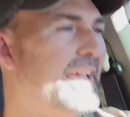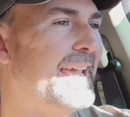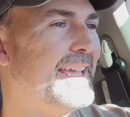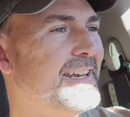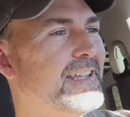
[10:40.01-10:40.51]

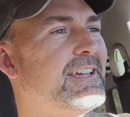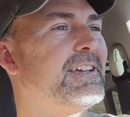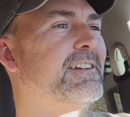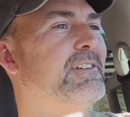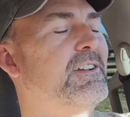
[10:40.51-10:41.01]
And
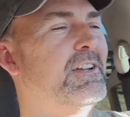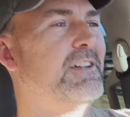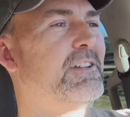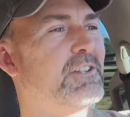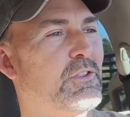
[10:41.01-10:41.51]

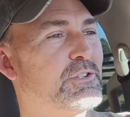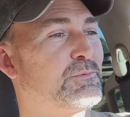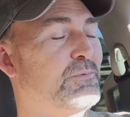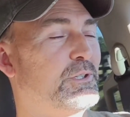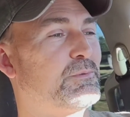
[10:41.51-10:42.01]
you know,
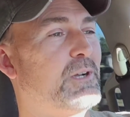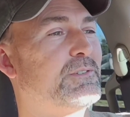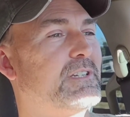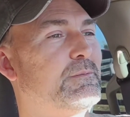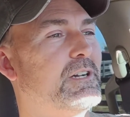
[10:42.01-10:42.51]
these
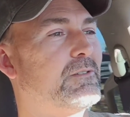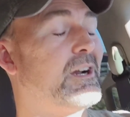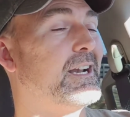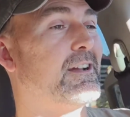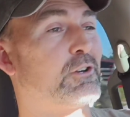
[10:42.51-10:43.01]
roads that I'm on
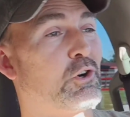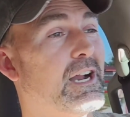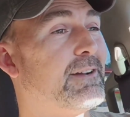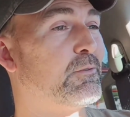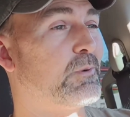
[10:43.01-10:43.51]
right now are
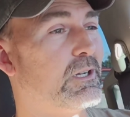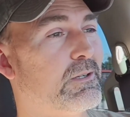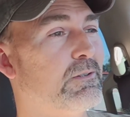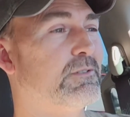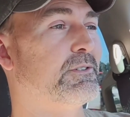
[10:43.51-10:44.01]
gravel
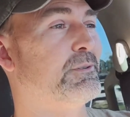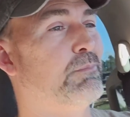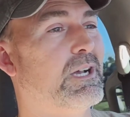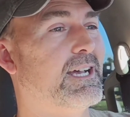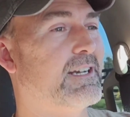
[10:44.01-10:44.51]
roads. There's
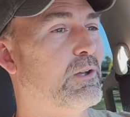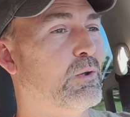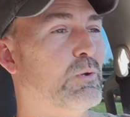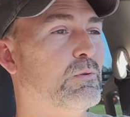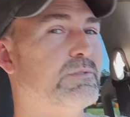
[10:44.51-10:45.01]
some
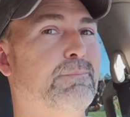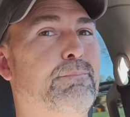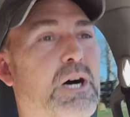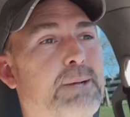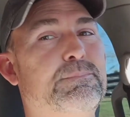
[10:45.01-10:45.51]
potholes
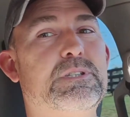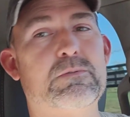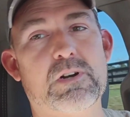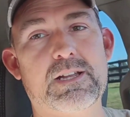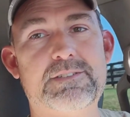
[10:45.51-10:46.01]
and bumps
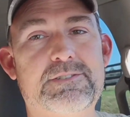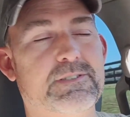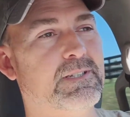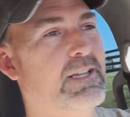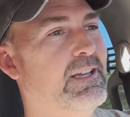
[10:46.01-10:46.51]
and ruts,
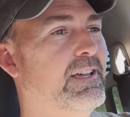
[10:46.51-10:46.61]
and